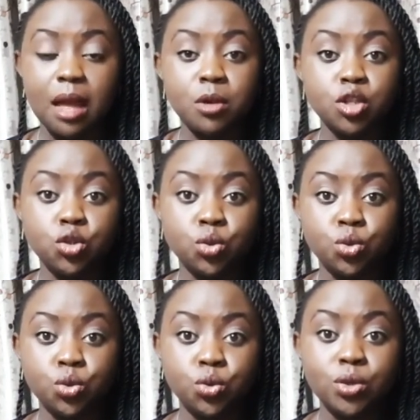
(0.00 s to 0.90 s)
I'm going
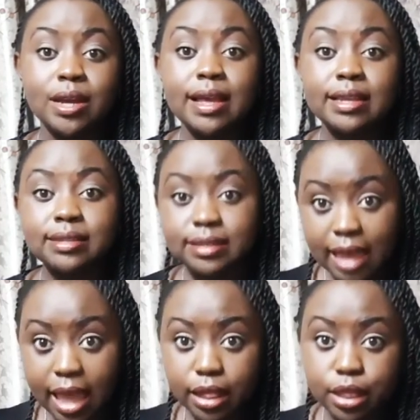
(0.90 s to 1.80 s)
to
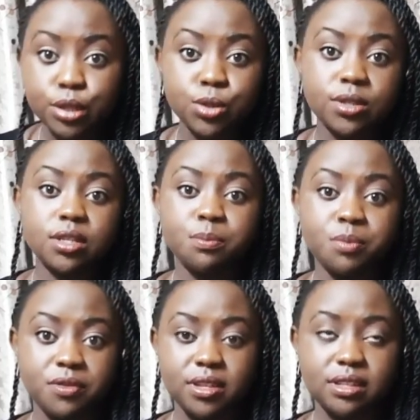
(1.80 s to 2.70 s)
style using
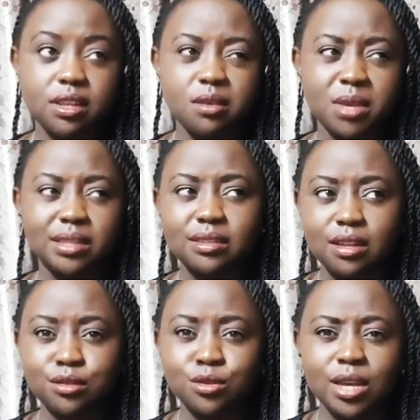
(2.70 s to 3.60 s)
previously made
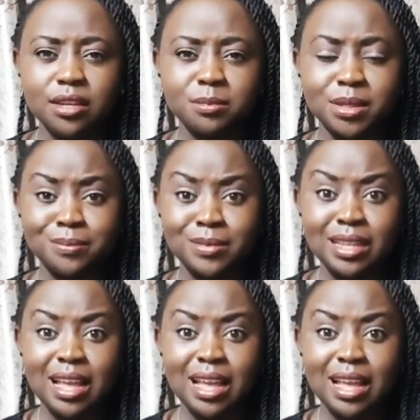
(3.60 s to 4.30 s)
skirts. Do you get me?